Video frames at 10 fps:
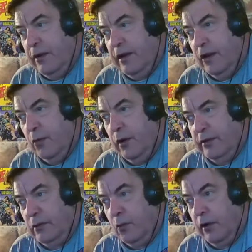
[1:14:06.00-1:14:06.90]
near
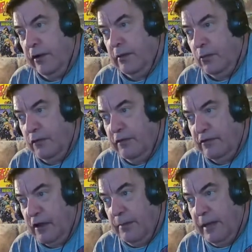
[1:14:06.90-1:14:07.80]
what the one in the movie is
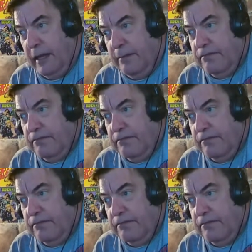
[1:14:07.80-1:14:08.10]
going to be.